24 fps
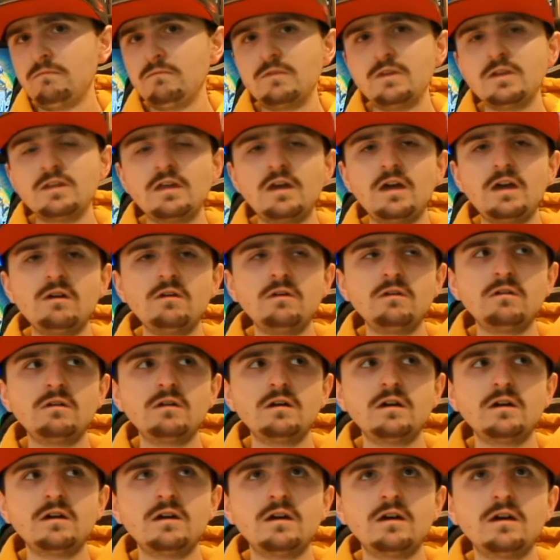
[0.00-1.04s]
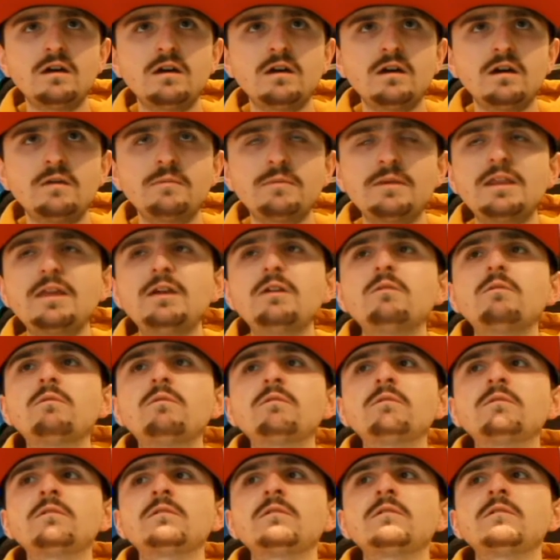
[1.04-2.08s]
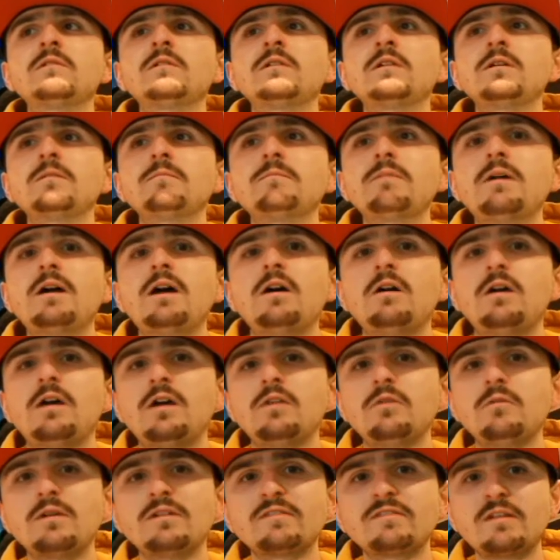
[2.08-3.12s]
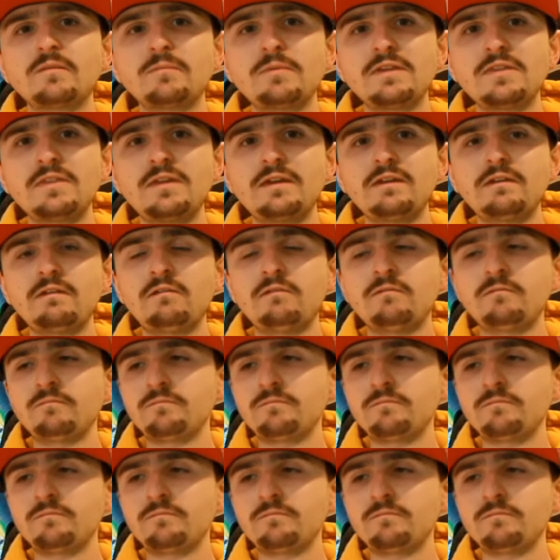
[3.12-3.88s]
you know, I, have been ill, but I, otherwise I'd be there.